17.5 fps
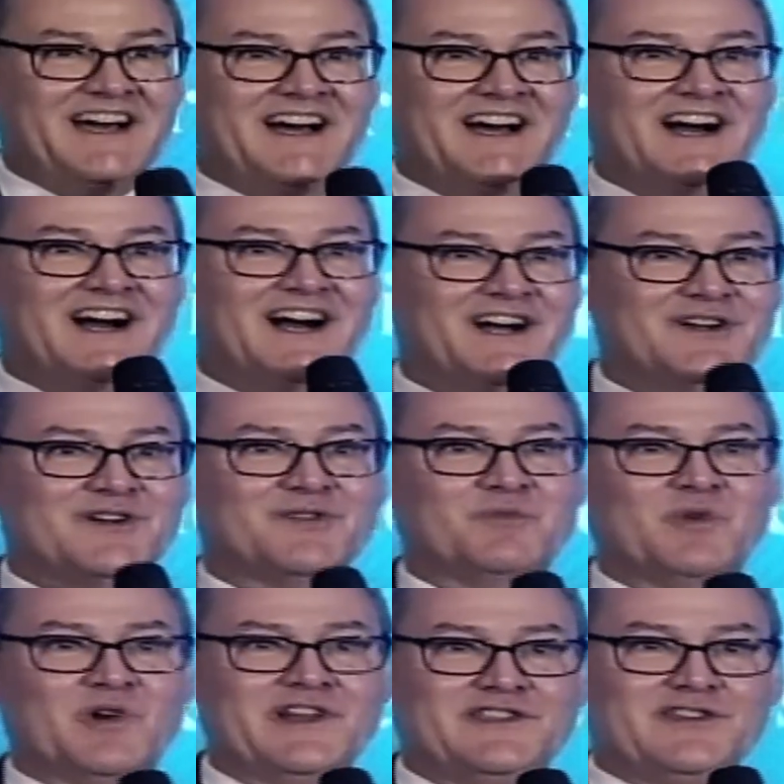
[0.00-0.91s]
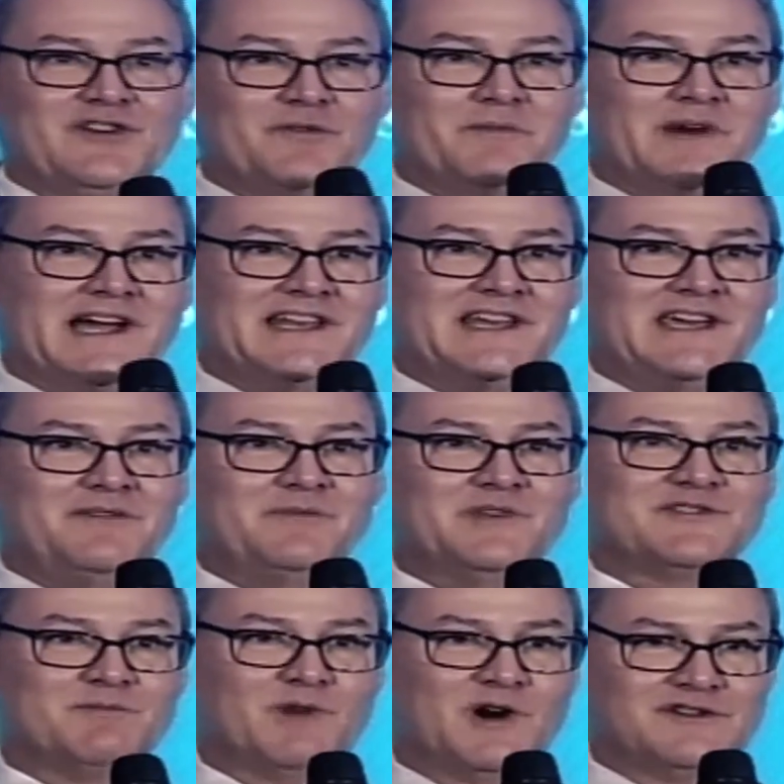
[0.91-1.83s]
Good morning to you. My name
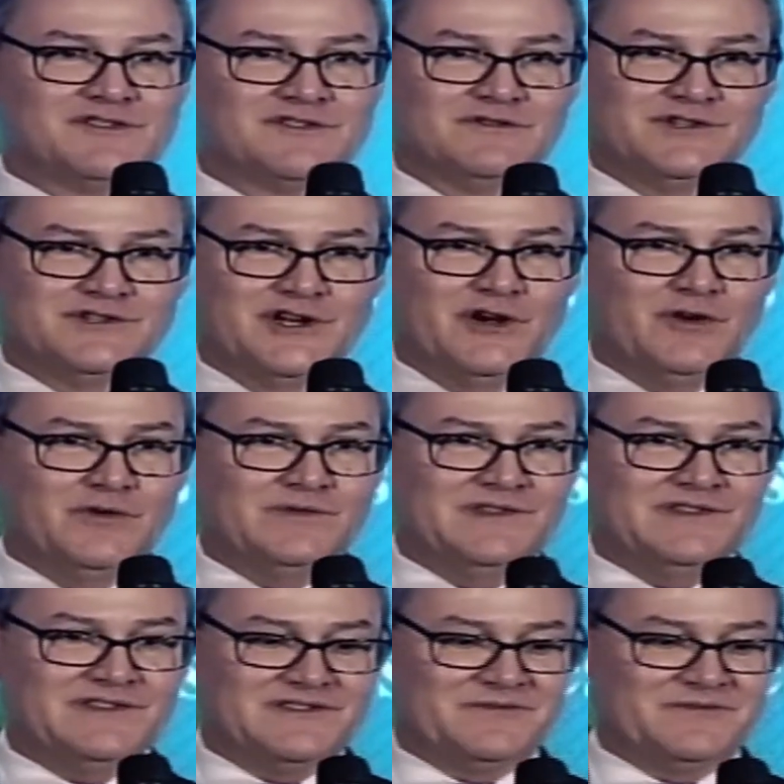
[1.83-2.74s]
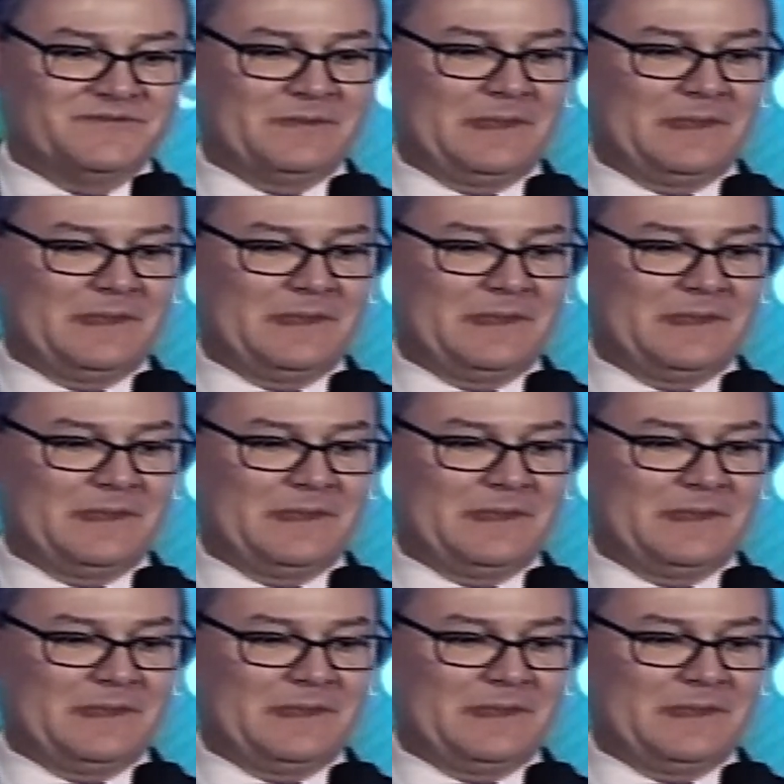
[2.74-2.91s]
is Marshall Jones,